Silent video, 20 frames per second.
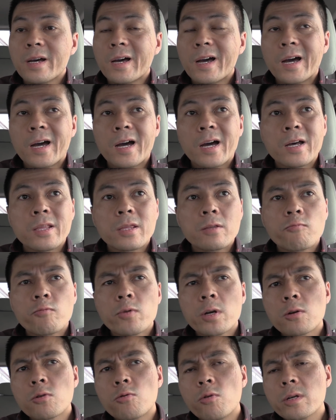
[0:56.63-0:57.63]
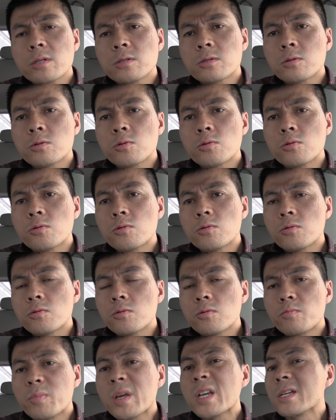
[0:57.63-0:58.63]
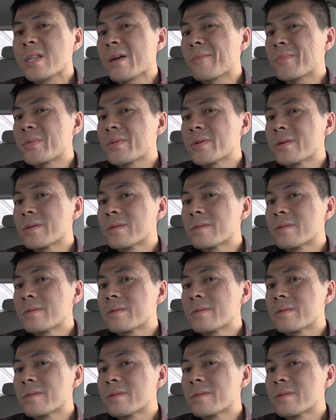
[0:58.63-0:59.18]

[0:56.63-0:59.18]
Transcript: and we're going to pick it up.